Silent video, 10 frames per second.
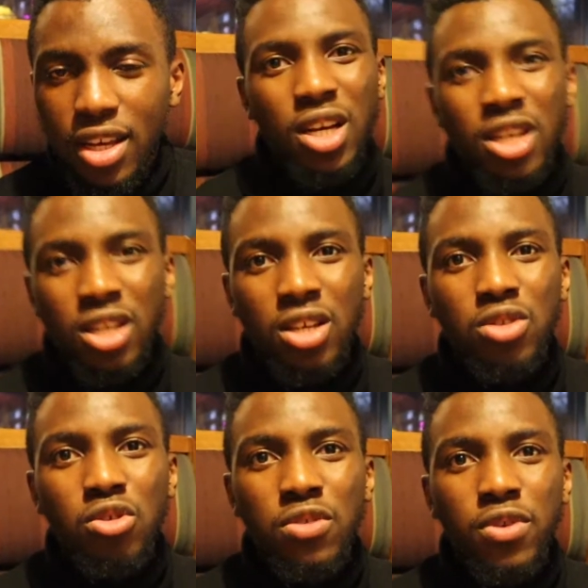Yeah. How many
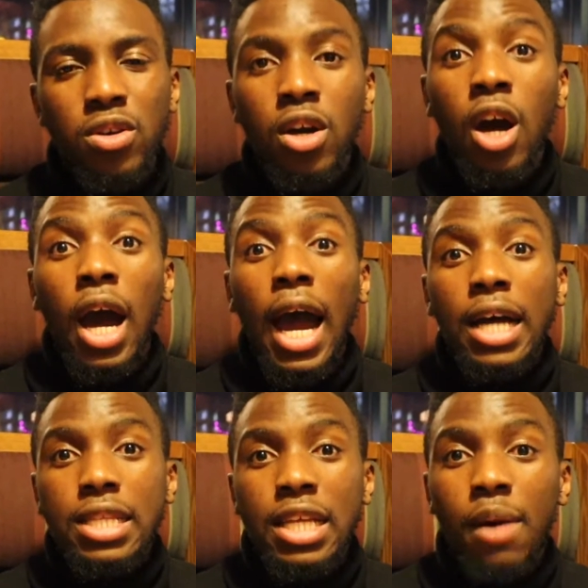stars?
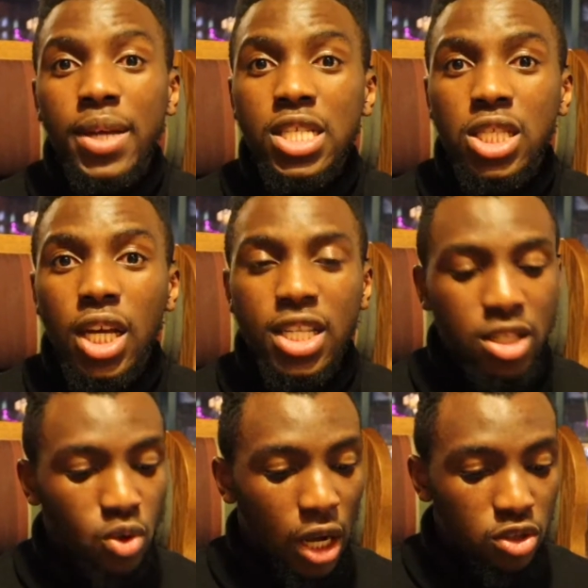And then how many stars?
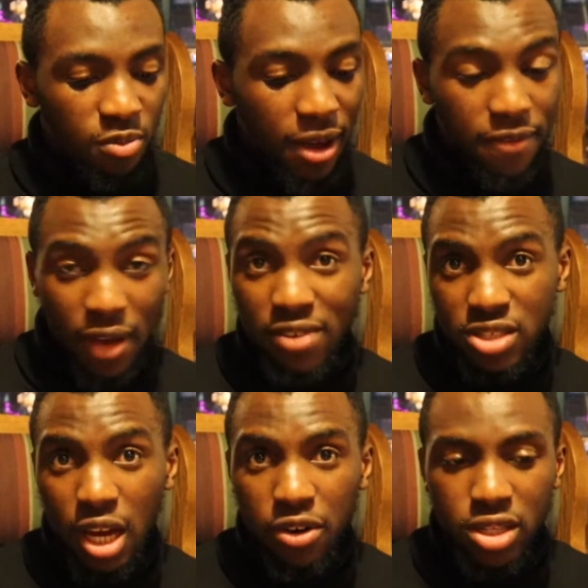So out of my five
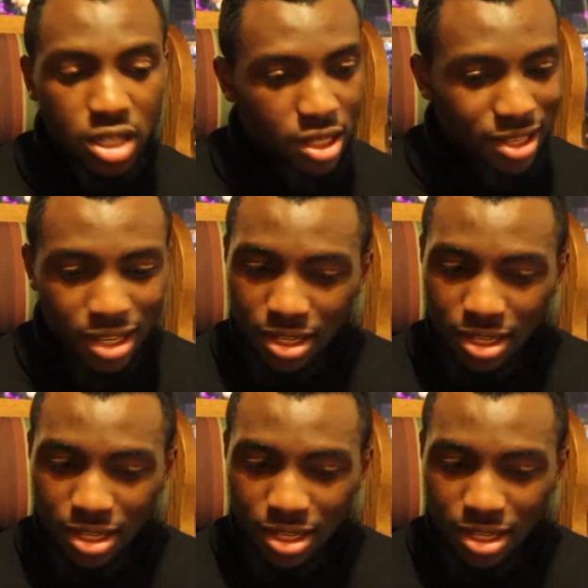star rating,